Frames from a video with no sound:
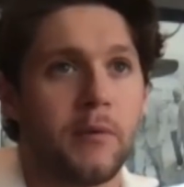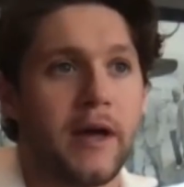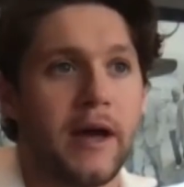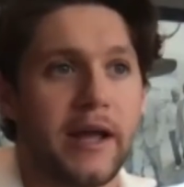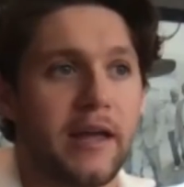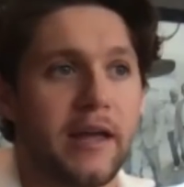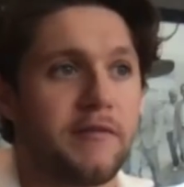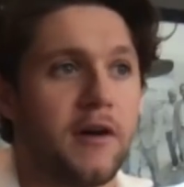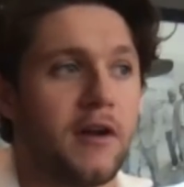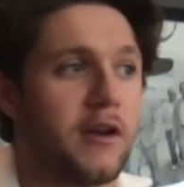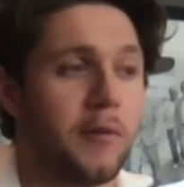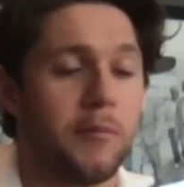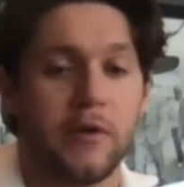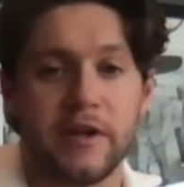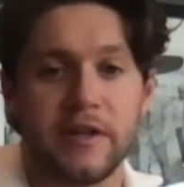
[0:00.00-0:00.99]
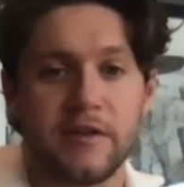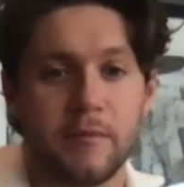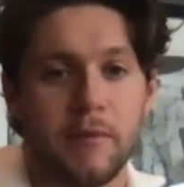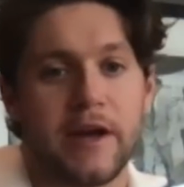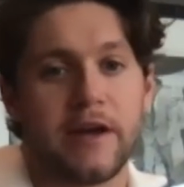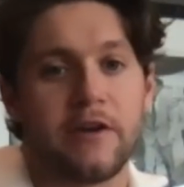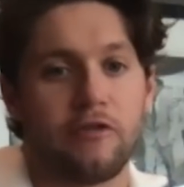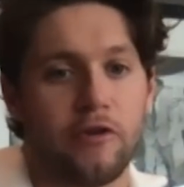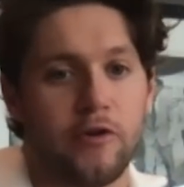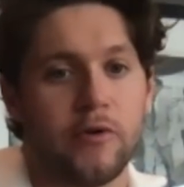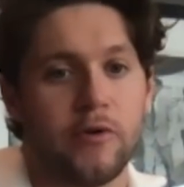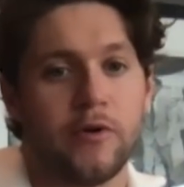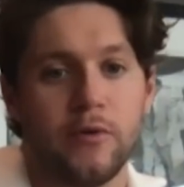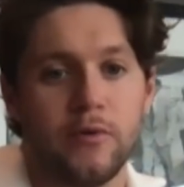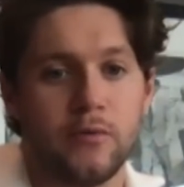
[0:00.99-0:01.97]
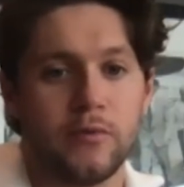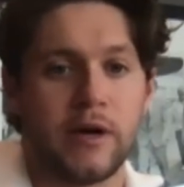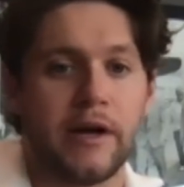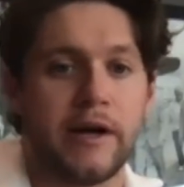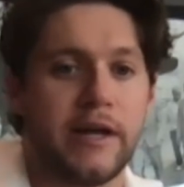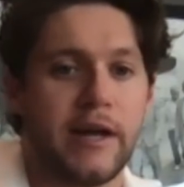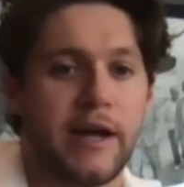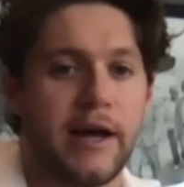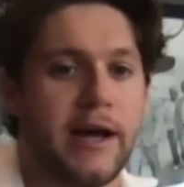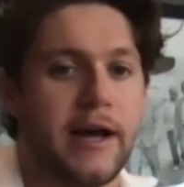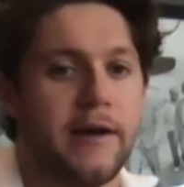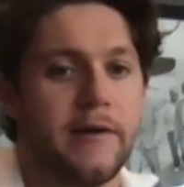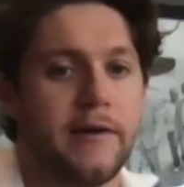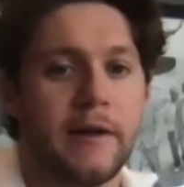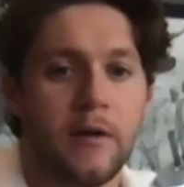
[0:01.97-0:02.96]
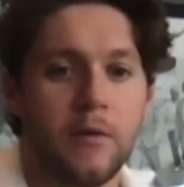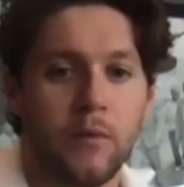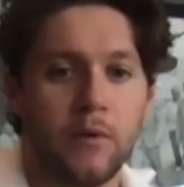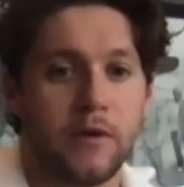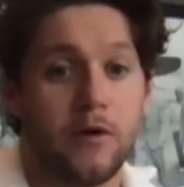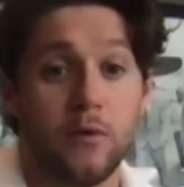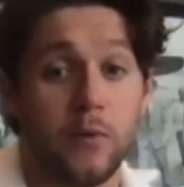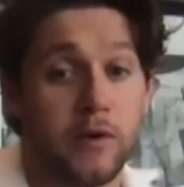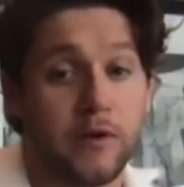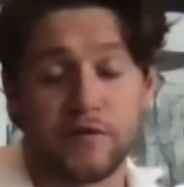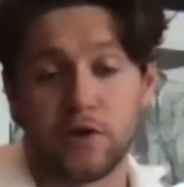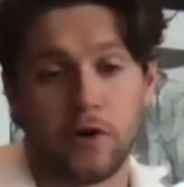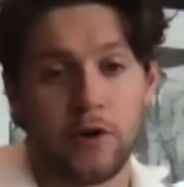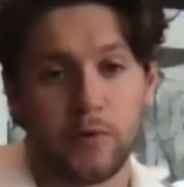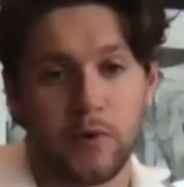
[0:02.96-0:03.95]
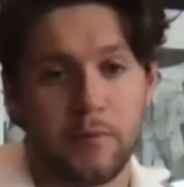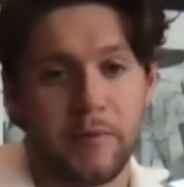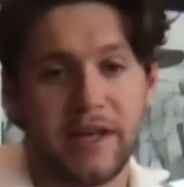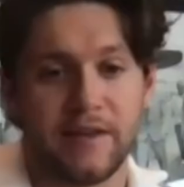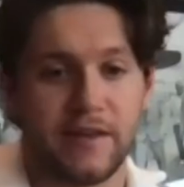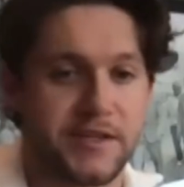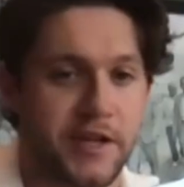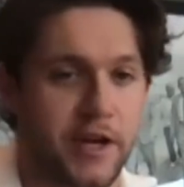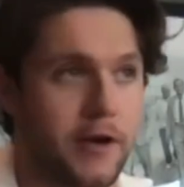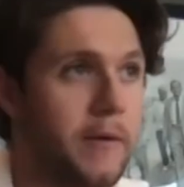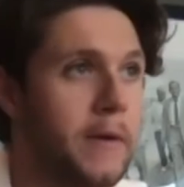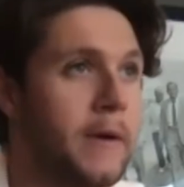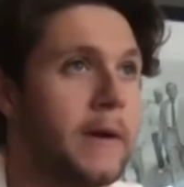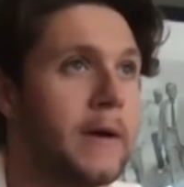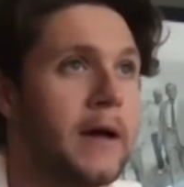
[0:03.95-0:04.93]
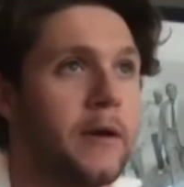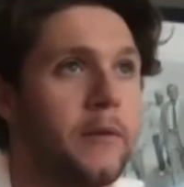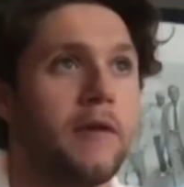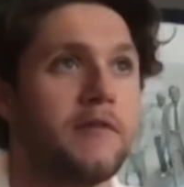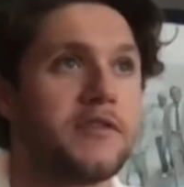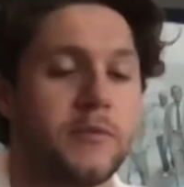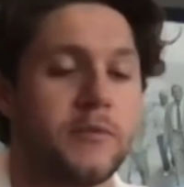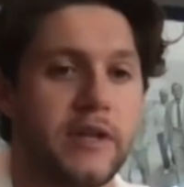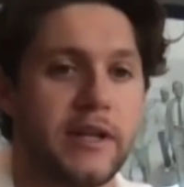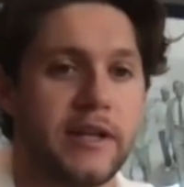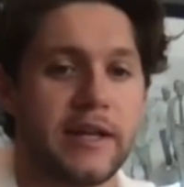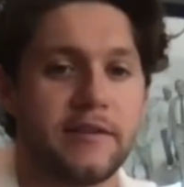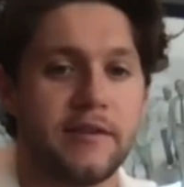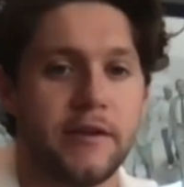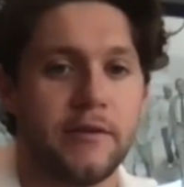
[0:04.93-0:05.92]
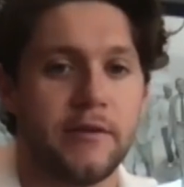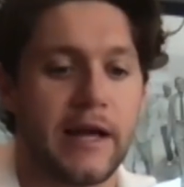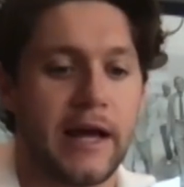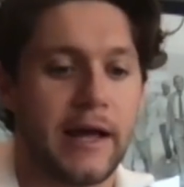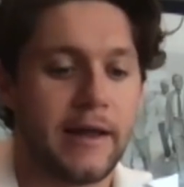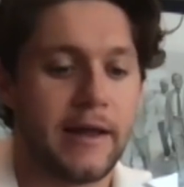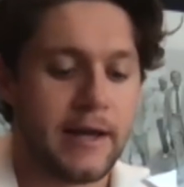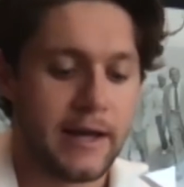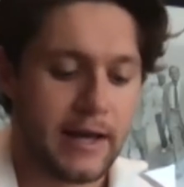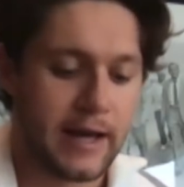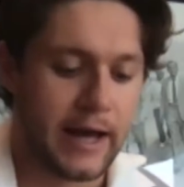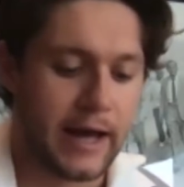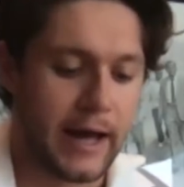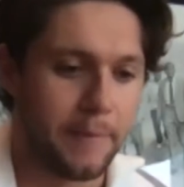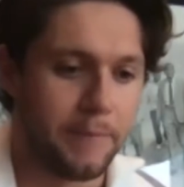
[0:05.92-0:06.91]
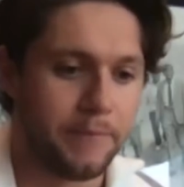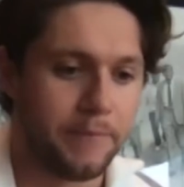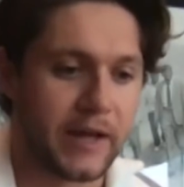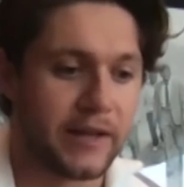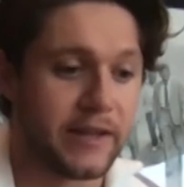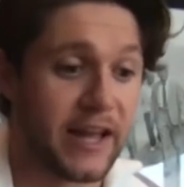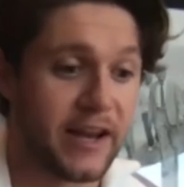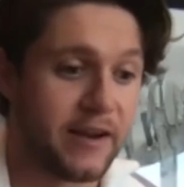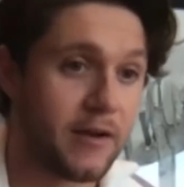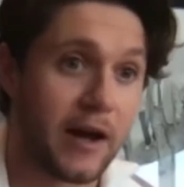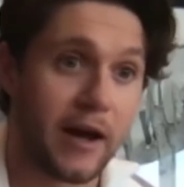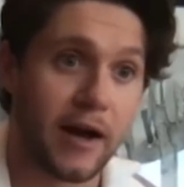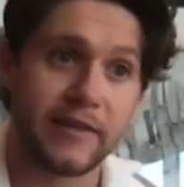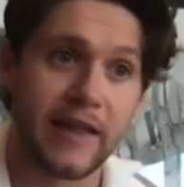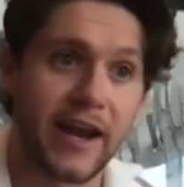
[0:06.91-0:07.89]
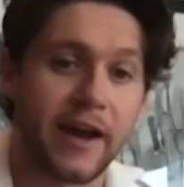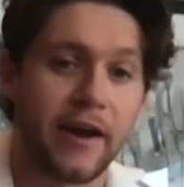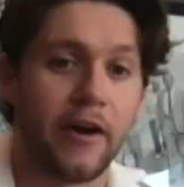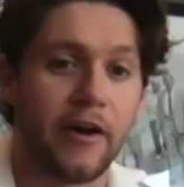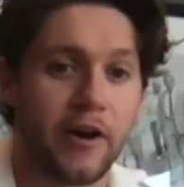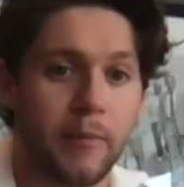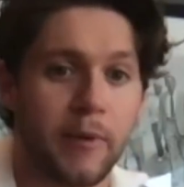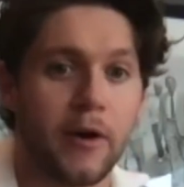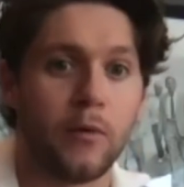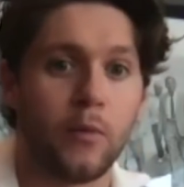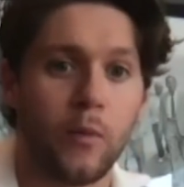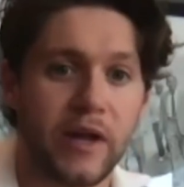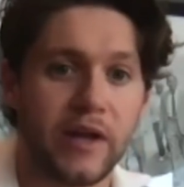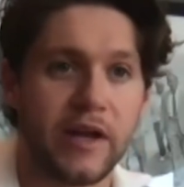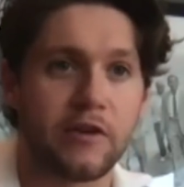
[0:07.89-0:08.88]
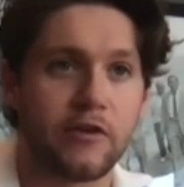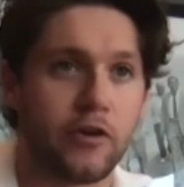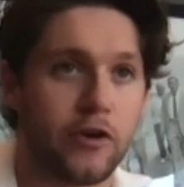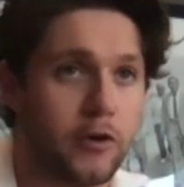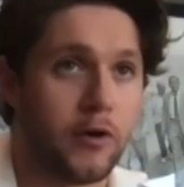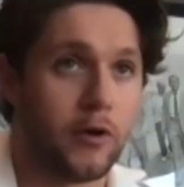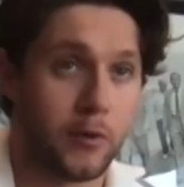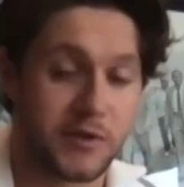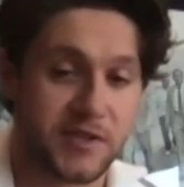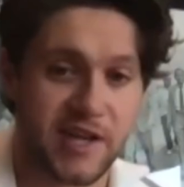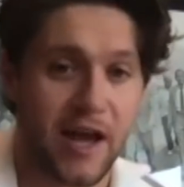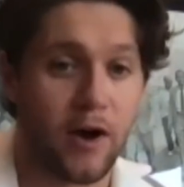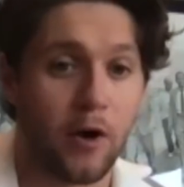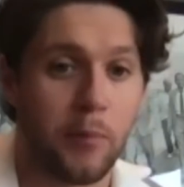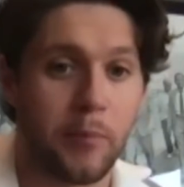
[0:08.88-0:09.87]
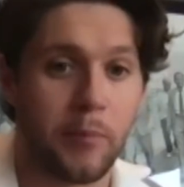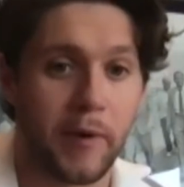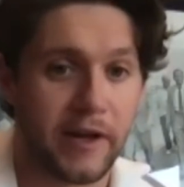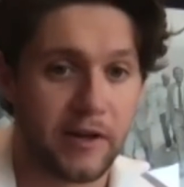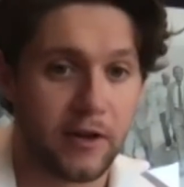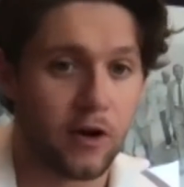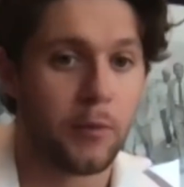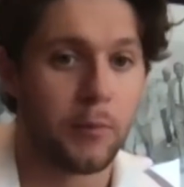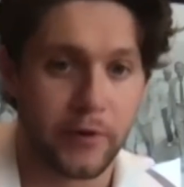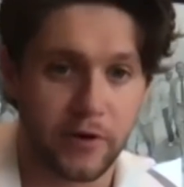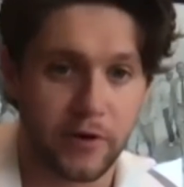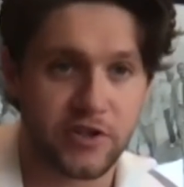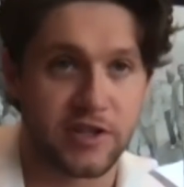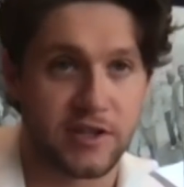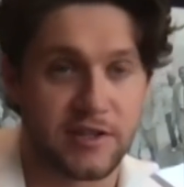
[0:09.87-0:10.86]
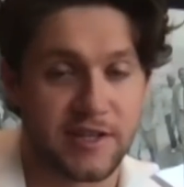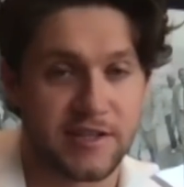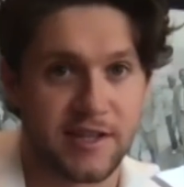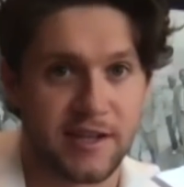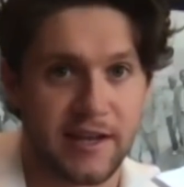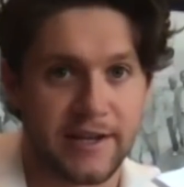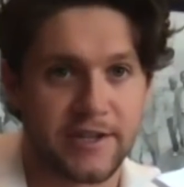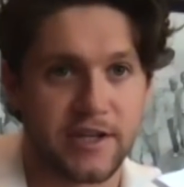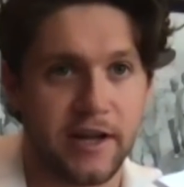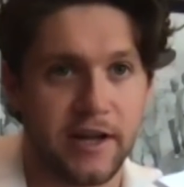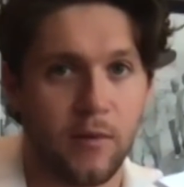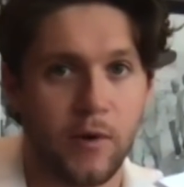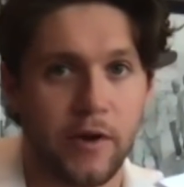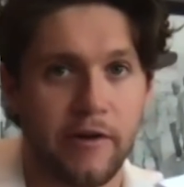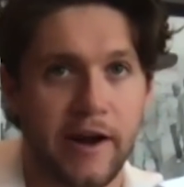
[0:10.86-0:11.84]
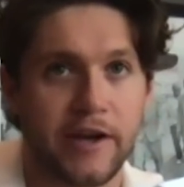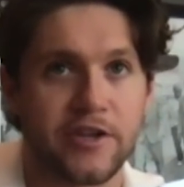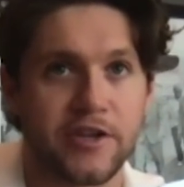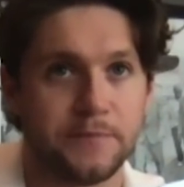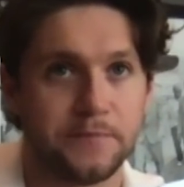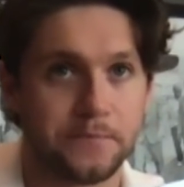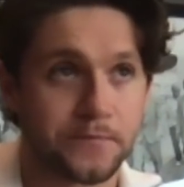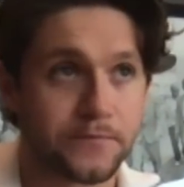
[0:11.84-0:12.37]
give all of the money to my crew, who would have toured with me this year, and obviously we didn't get to do that. And then I heard about We Need Crew, who was set up by the old production assistant actually on One Direction.